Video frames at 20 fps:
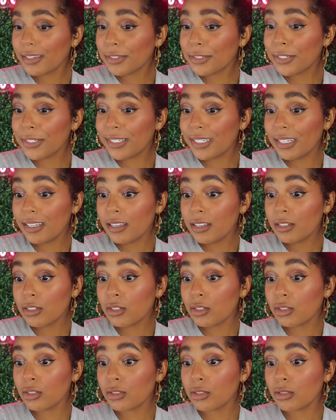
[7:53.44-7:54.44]
She
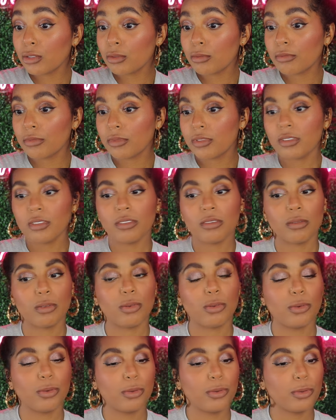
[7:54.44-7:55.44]
is,
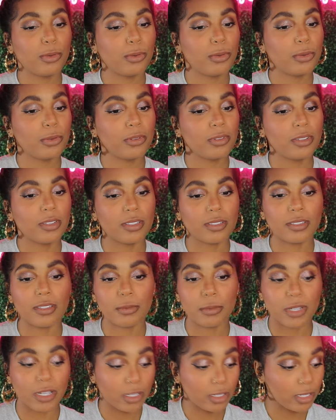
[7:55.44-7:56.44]
this
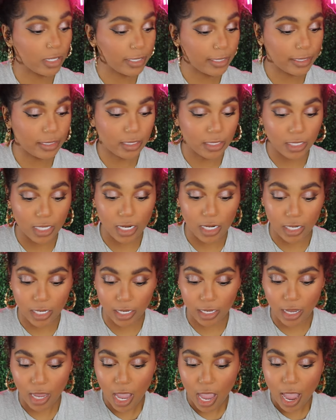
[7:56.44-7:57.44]
lip color is
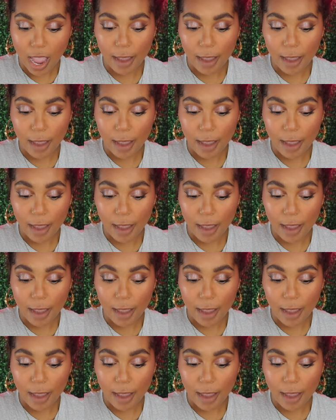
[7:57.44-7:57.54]
stunning.